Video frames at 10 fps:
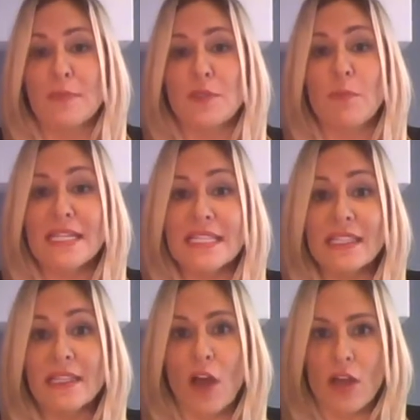So
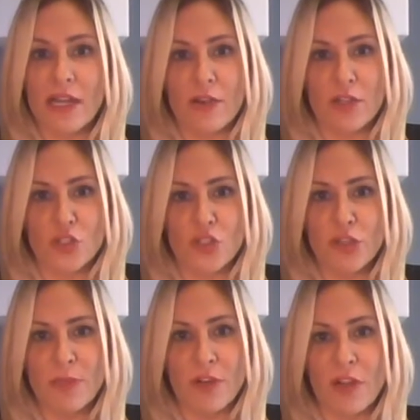basically an on-air
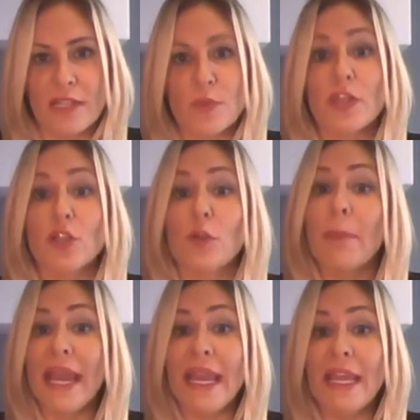contributor is when you're
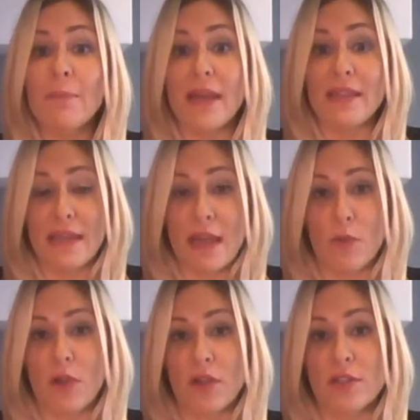paid by the
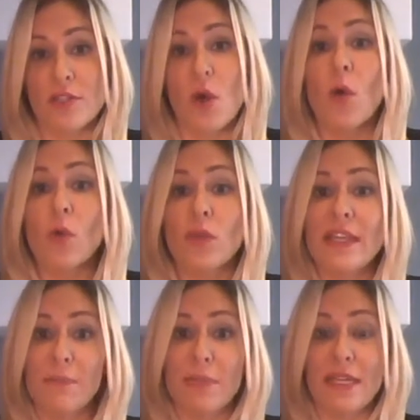network to
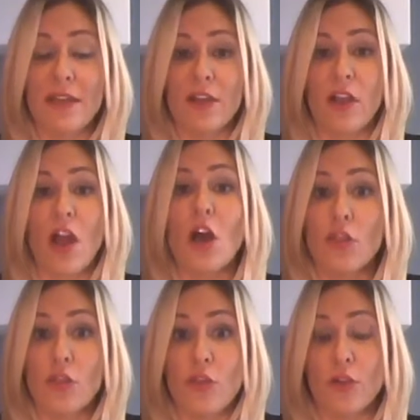only appear
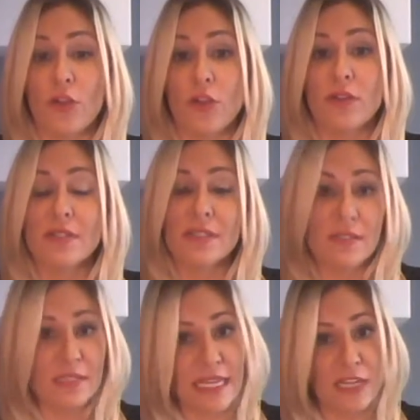on their
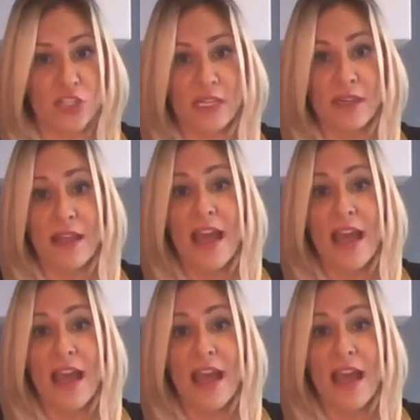station.